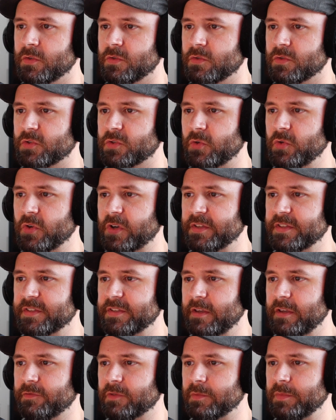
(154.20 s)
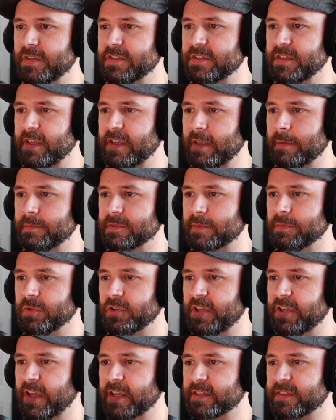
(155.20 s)
So you can see from these games, I'm
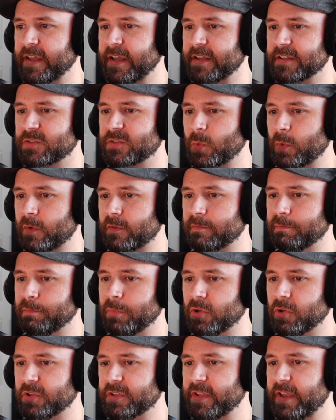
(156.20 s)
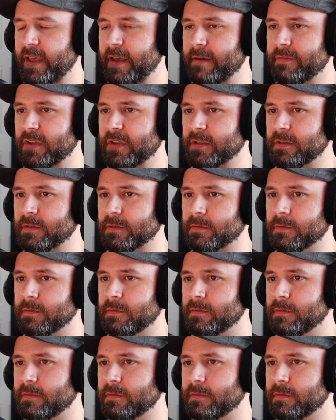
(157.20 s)
looking at that sort of bullet heaven,